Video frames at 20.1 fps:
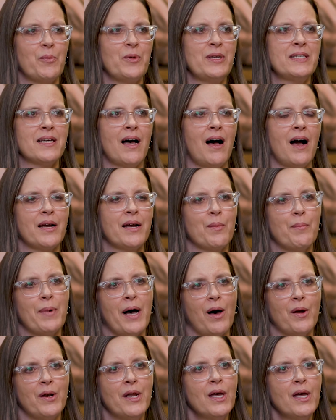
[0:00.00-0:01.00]
We talk
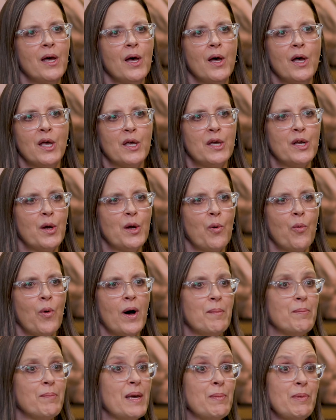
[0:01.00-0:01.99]
about,
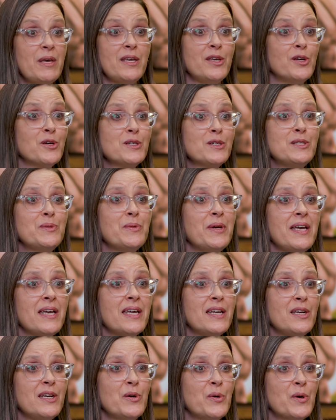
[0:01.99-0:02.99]
what maybe you're doing
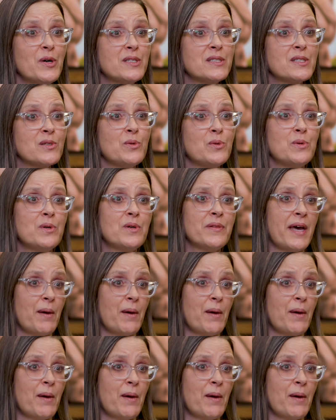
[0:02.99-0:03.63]
in your school